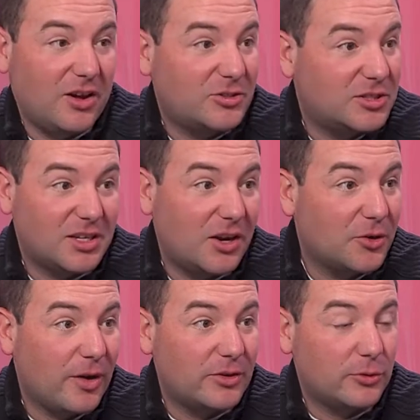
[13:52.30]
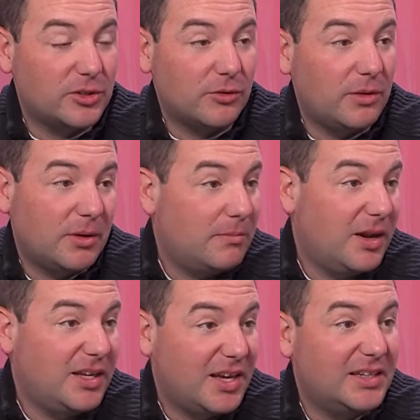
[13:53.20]
not just an undergraduate degree, but in
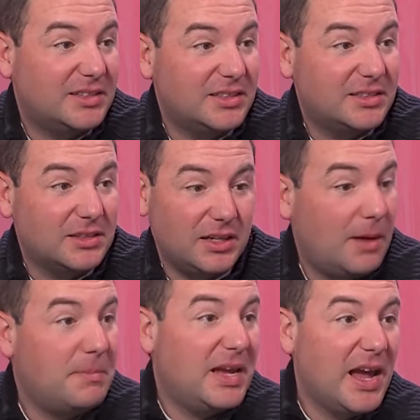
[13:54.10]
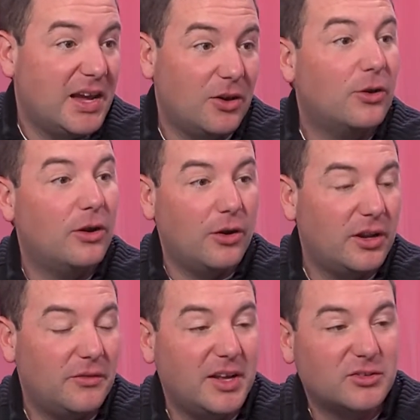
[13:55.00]
many cases an MBA or, or an
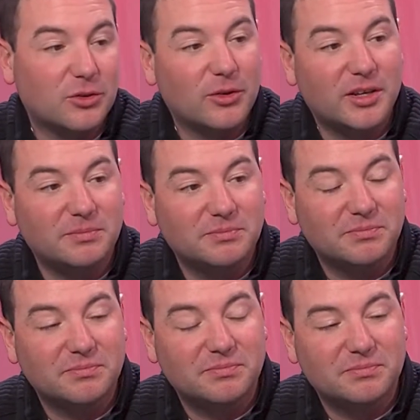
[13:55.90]
advanced degree. Uh huh.